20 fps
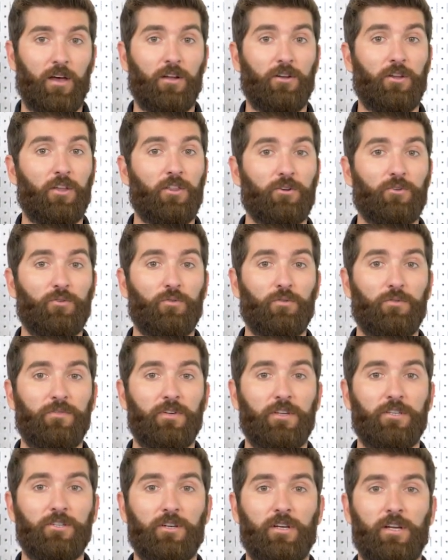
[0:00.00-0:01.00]
Another cool
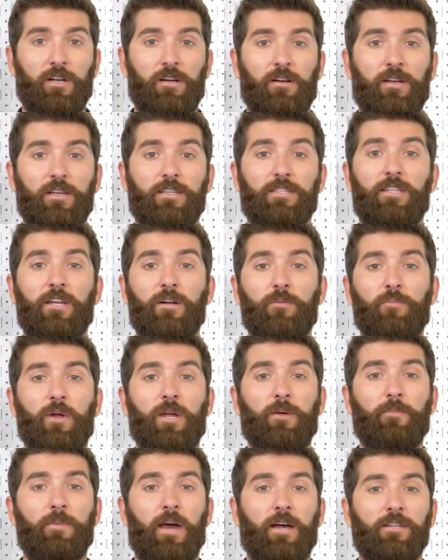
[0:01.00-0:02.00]
feature here is their
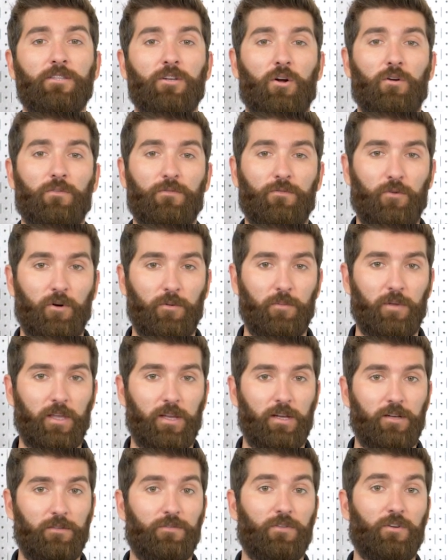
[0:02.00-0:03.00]
brake pads are
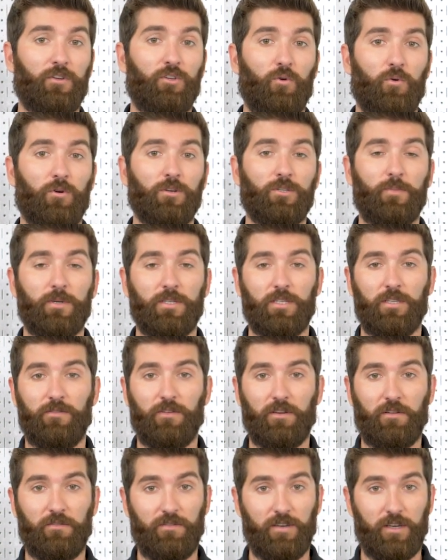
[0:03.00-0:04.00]
formulated for your
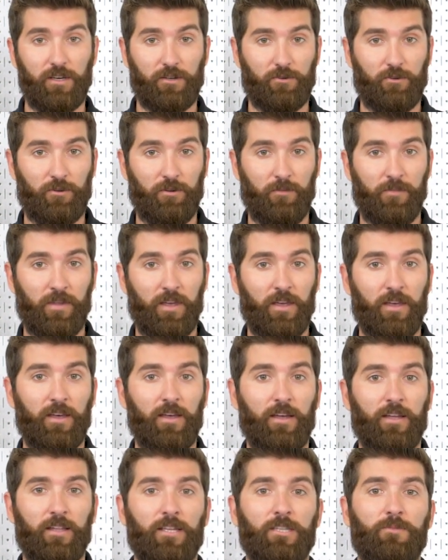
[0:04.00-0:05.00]
specific vehicle.
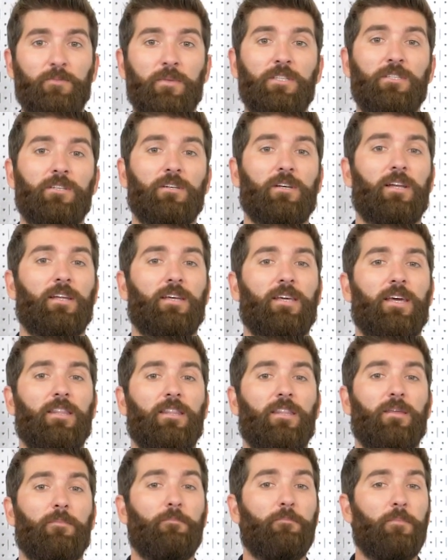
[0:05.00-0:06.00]
This means you're going to
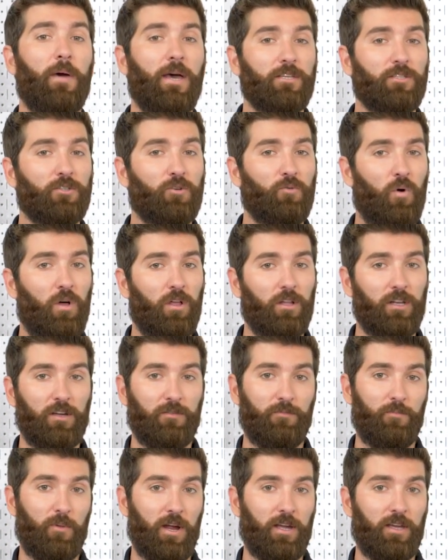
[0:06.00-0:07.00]
get the best quality
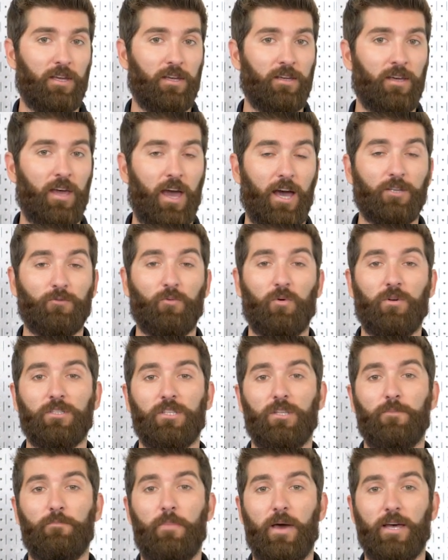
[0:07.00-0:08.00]
of braking as well as
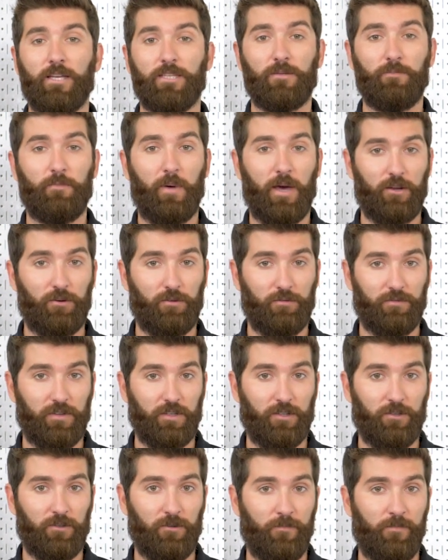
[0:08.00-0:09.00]
the best pedal
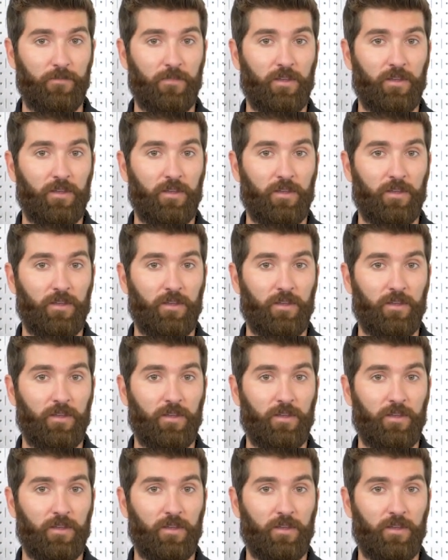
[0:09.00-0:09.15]
feel.